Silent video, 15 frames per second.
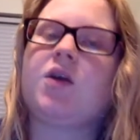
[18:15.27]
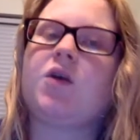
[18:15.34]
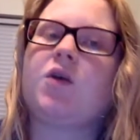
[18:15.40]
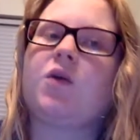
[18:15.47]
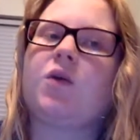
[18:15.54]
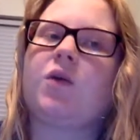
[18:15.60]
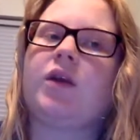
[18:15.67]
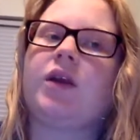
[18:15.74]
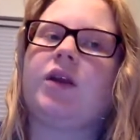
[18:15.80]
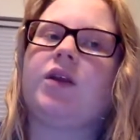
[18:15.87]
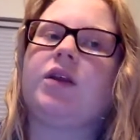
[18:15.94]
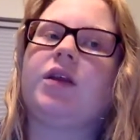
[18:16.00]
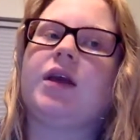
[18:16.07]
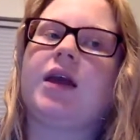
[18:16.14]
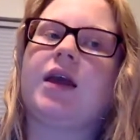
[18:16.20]
we need to
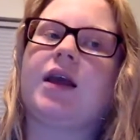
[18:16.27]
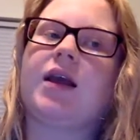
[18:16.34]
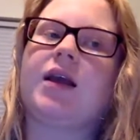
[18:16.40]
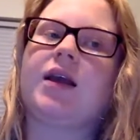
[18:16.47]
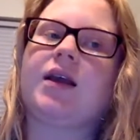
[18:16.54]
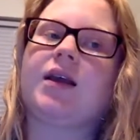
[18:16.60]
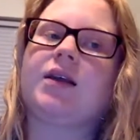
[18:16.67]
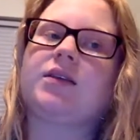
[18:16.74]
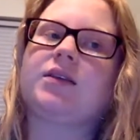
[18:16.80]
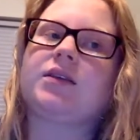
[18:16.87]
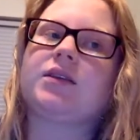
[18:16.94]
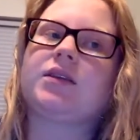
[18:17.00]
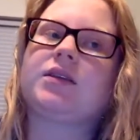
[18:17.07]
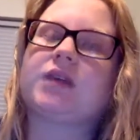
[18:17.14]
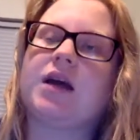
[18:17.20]
take the
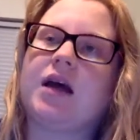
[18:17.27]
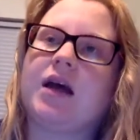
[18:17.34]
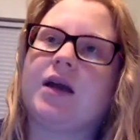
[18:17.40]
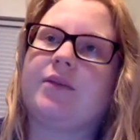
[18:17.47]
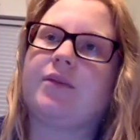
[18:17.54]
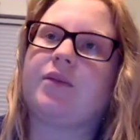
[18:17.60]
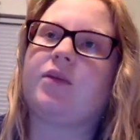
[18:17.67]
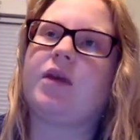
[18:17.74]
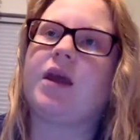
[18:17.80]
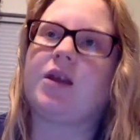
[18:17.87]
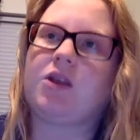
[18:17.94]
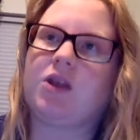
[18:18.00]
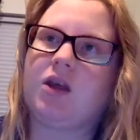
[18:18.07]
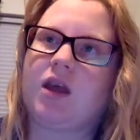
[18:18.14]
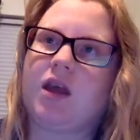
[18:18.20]
time to
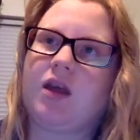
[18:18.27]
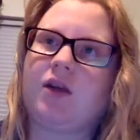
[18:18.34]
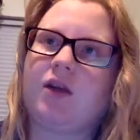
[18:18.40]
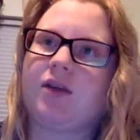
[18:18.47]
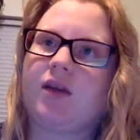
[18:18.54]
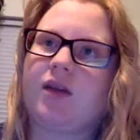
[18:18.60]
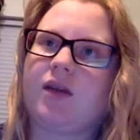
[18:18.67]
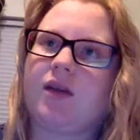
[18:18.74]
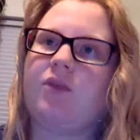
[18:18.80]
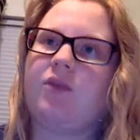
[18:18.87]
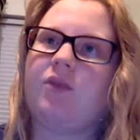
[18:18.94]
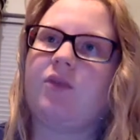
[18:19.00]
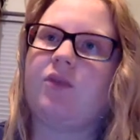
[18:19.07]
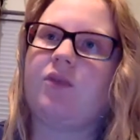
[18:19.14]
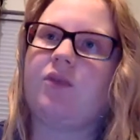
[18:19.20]
educate
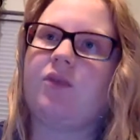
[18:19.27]
ourselves